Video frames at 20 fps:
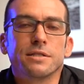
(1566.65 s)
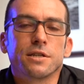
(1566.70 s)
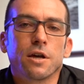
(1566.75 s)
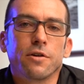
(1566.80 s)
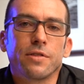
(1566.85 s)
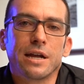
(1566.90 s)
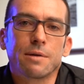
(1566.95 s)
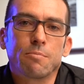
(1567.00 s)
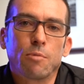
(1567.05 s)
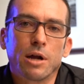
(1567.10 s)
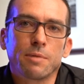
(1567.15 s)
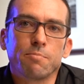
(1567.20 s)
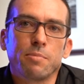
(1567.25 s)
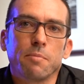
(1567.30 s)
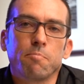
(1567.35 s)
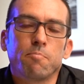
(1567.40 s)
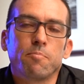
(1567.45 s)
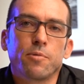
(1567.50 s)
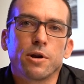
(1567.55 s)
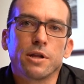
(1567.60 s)
so that might be
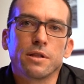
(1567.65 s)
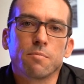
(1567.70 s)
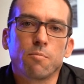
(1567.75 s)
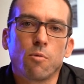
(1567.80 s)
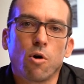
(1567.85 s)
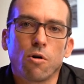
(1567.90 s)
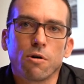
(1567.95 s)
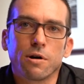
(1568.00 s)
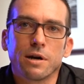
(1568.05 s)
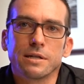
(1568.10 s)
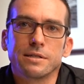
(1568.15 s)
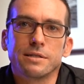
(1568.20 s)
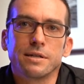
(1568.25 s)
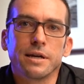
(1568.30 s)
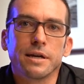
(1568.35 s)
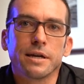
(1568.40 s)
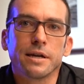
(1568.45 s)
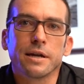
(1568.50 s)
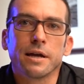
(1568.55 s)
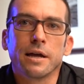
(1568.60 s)
print
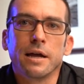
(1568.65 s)
marketing,